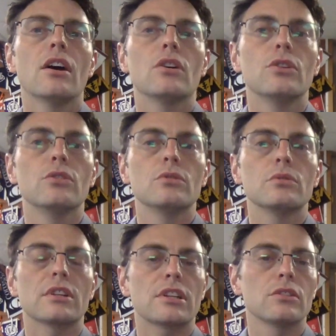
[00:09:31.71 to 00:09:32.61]
who
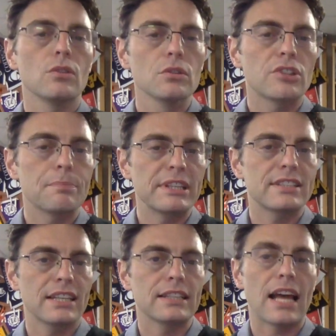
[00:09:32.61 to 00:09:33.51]
can also be
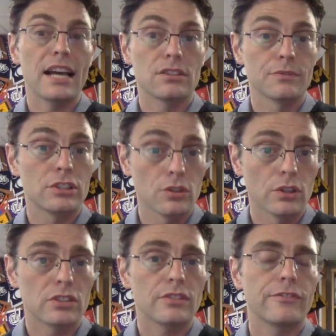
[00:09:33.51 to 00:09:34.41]
seen as a
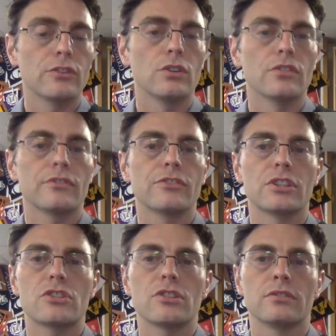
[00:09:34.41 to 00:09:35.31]
resource for the
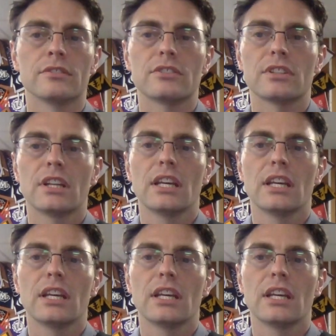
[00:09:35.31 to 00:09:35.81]
students.